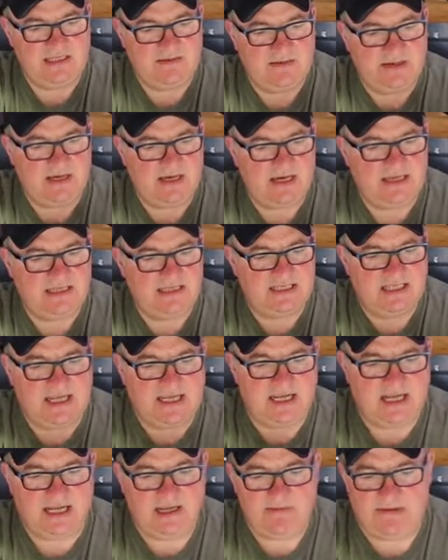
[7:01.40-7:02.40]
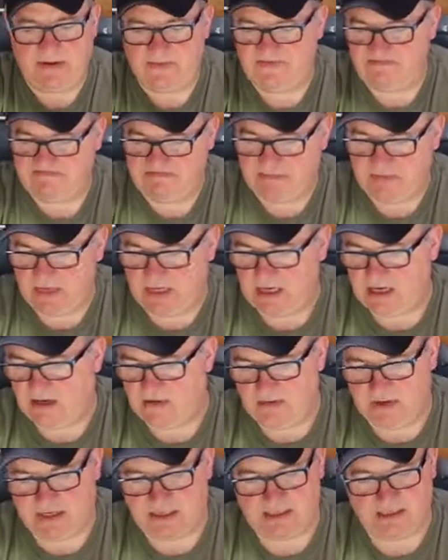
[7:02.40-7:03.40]
is a bit unsticky, but you
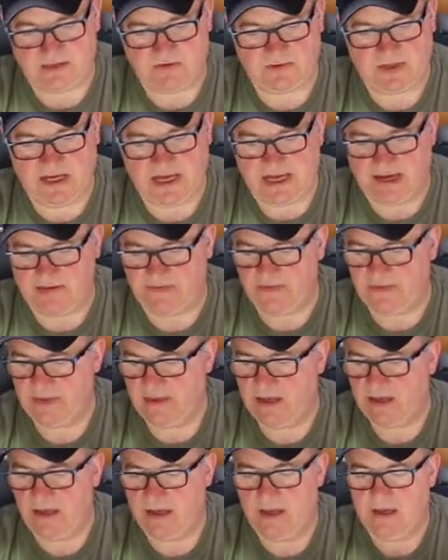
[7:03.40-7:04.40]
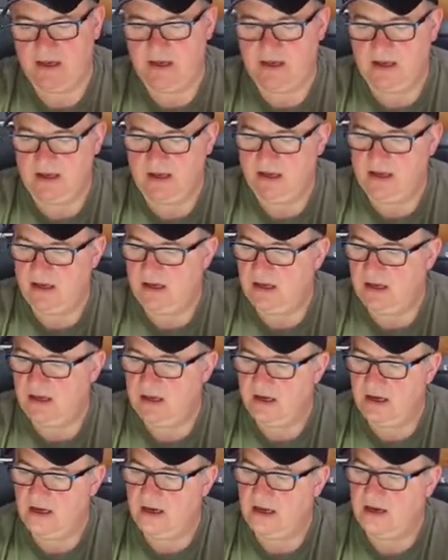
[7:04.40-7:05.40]
know we can sort that out.
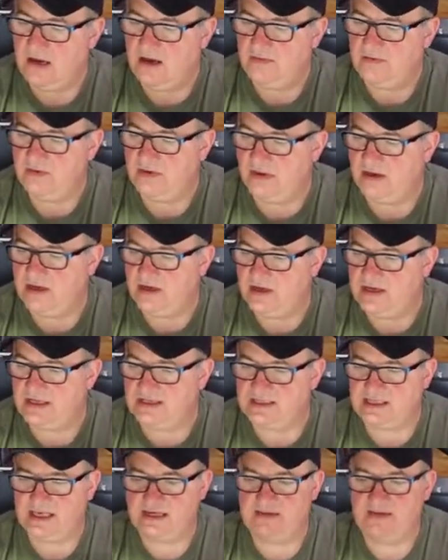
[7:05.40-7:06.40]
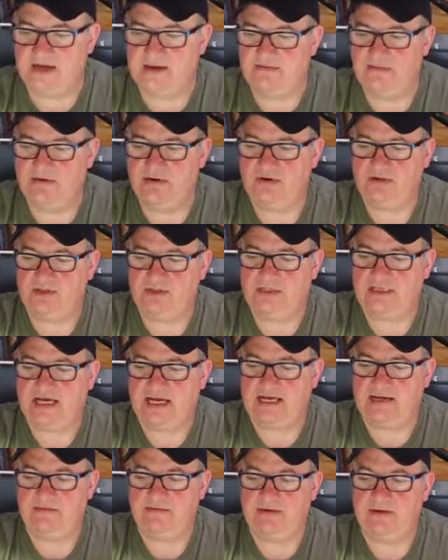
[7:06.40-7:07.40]
Um, is that they put
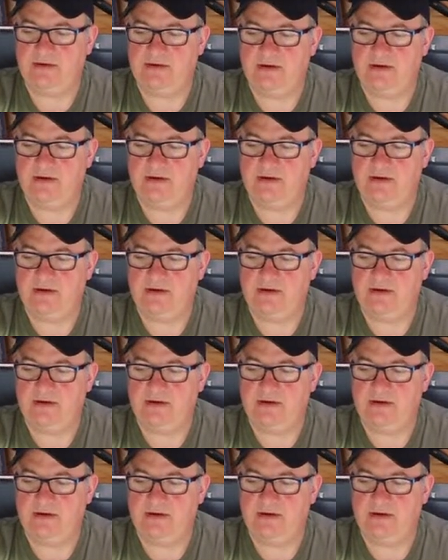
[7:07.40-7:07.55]
tape